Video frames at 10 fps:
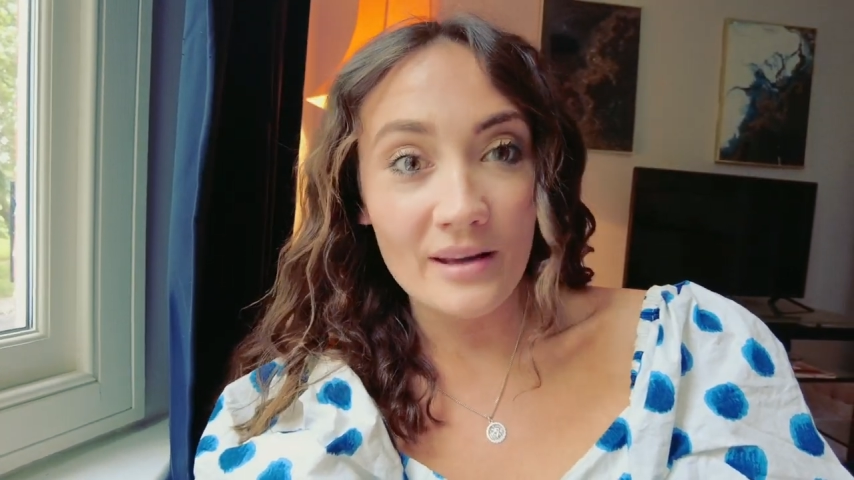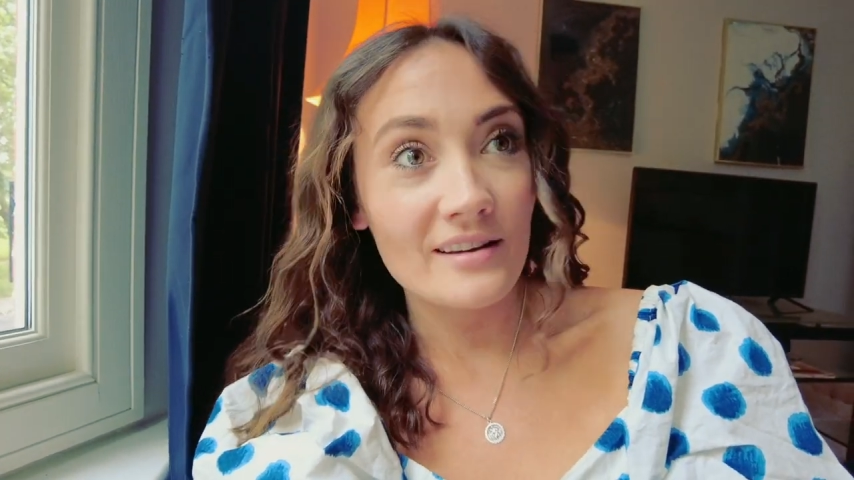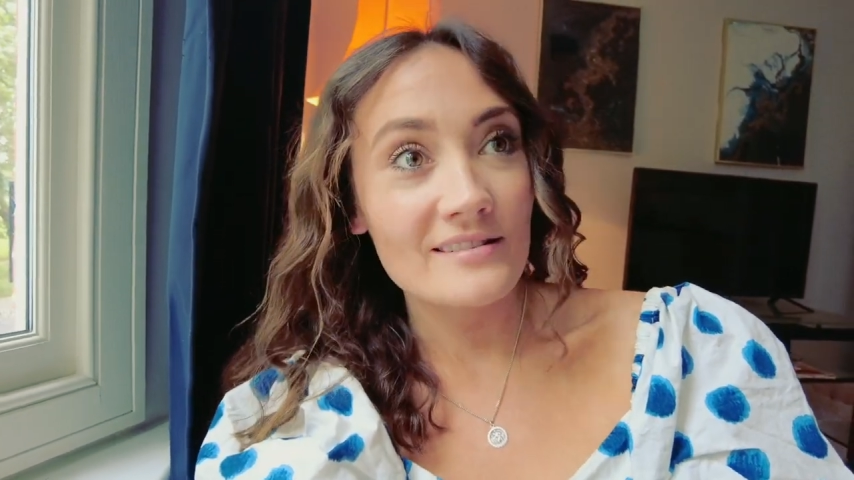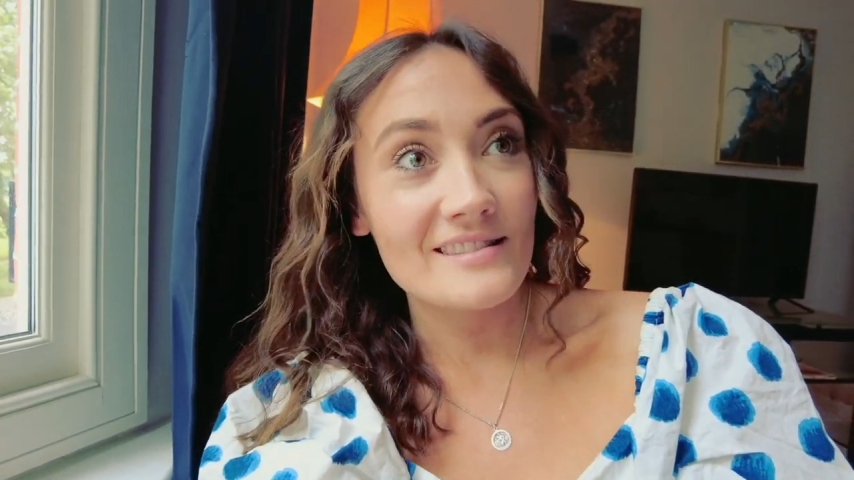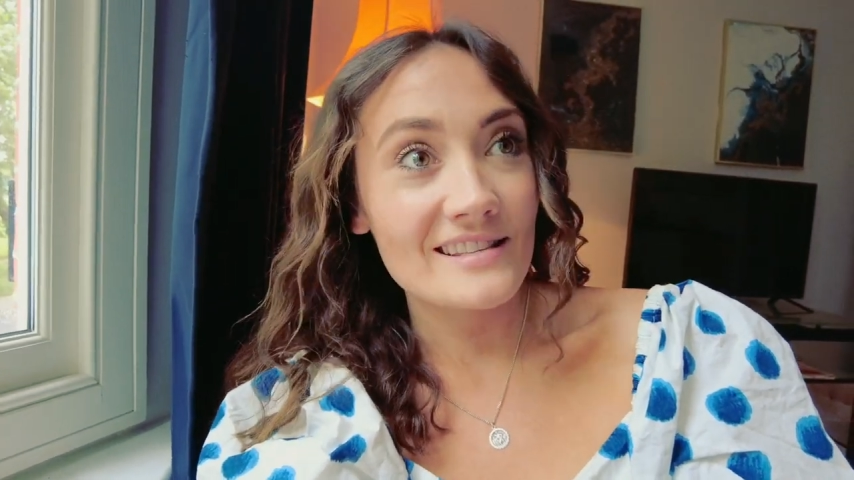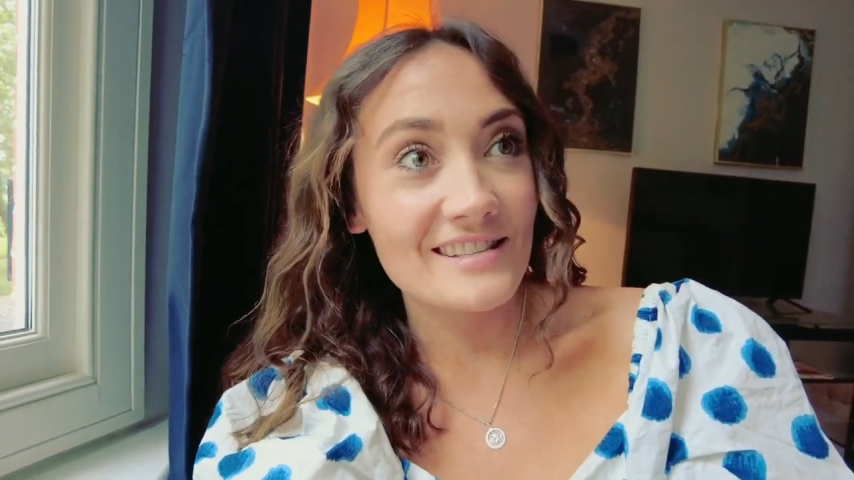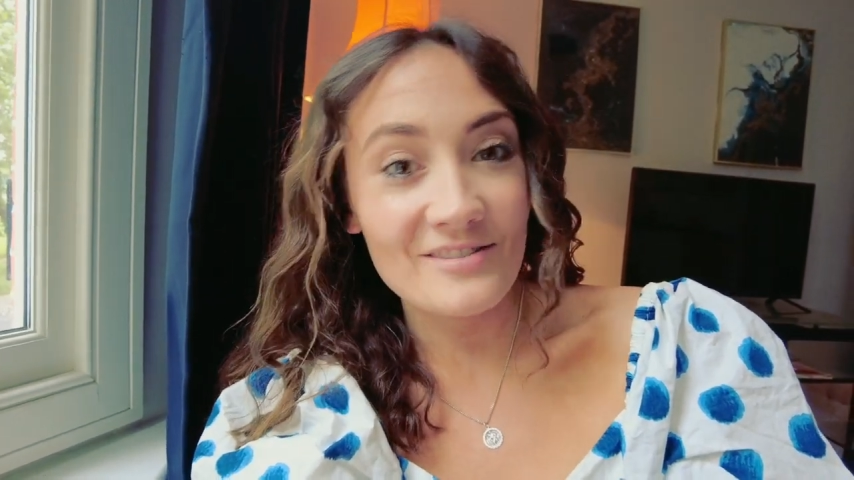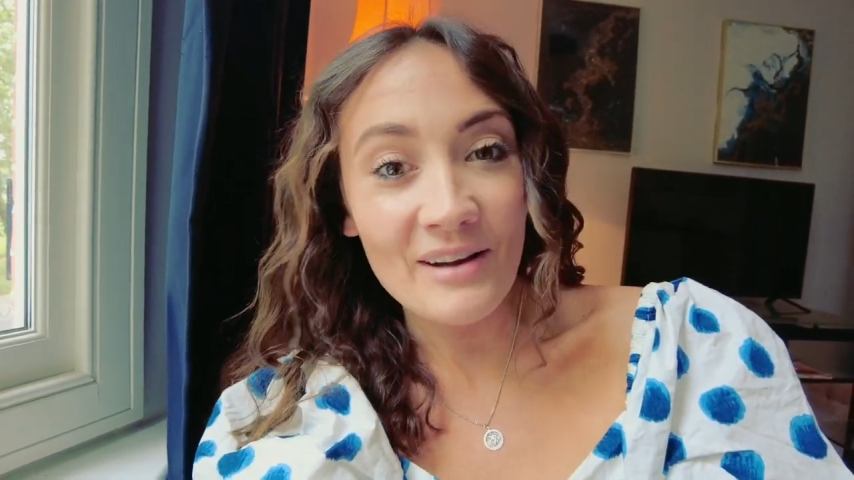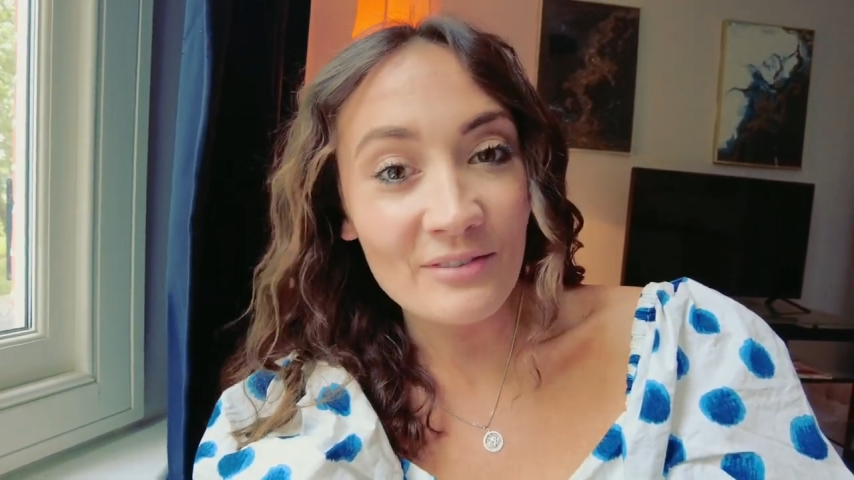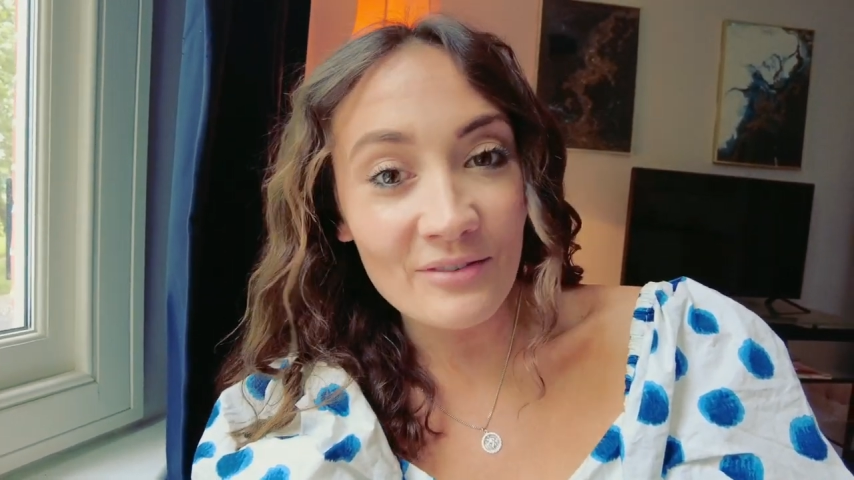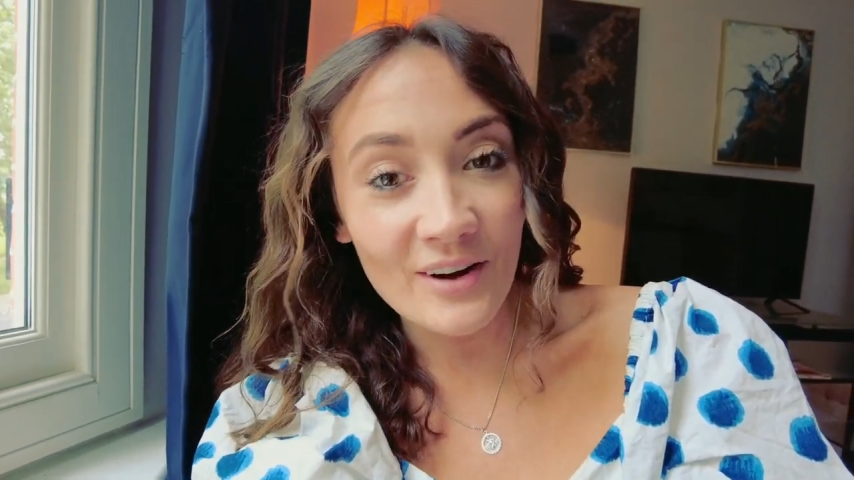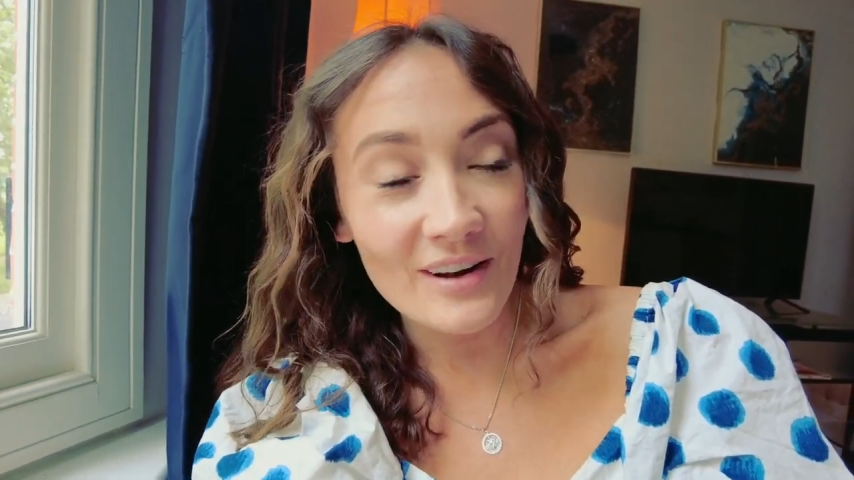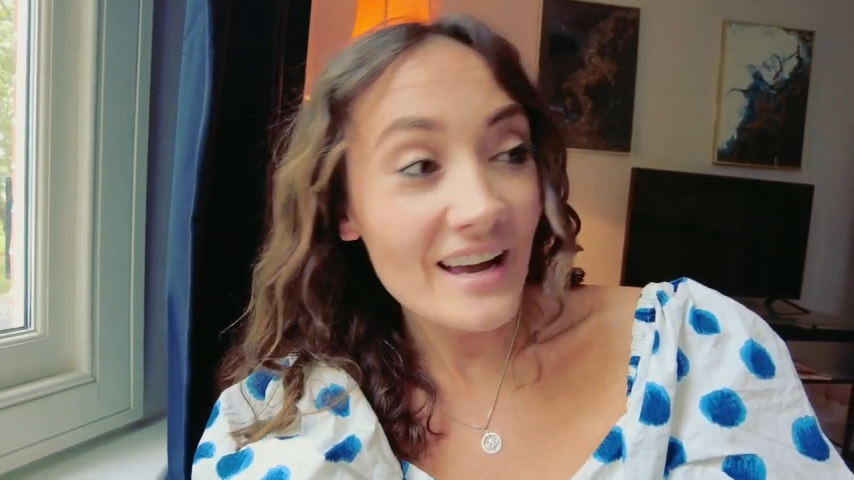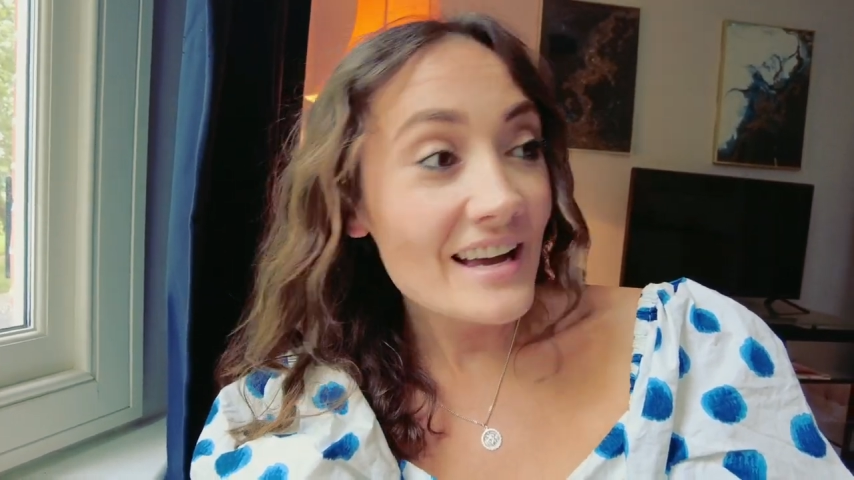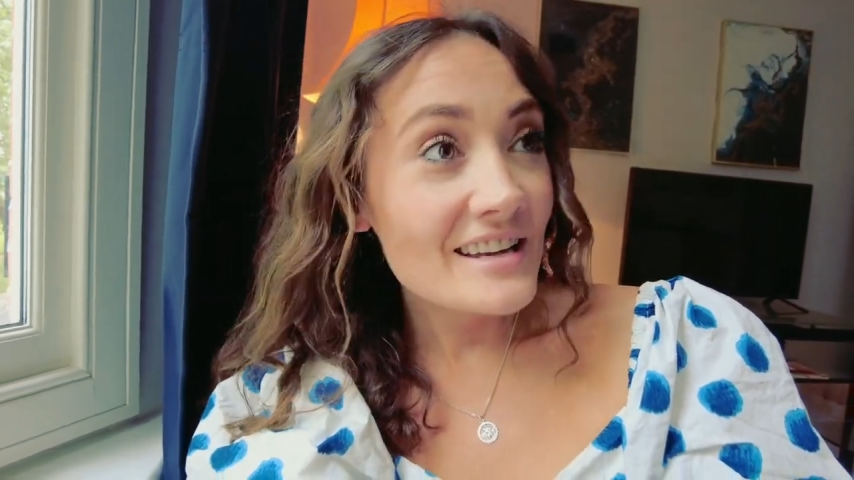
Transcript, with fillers: because this is a travel vlog.